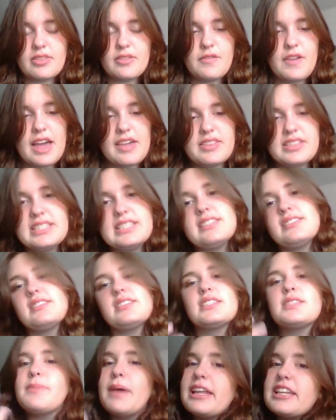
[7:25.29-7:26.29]
The fact this is
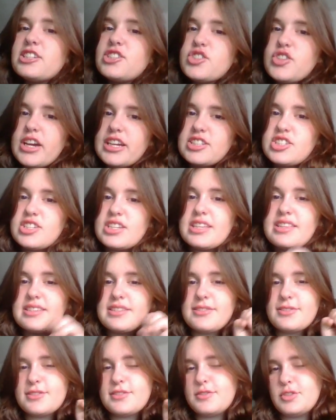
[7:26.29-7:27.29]
the Spanish tragedy, there's
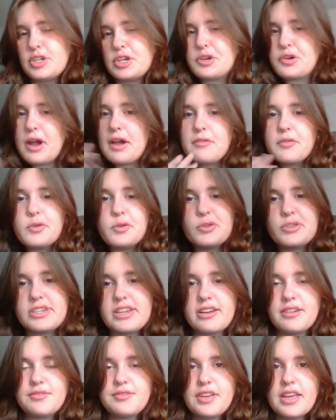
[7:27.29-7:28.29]
lots of geographical
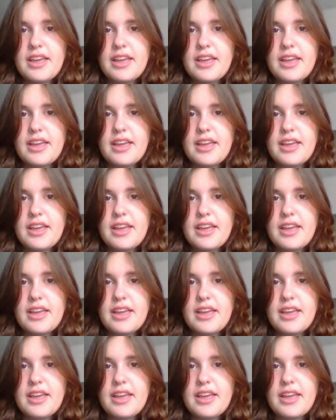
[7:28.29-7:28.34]
stuff,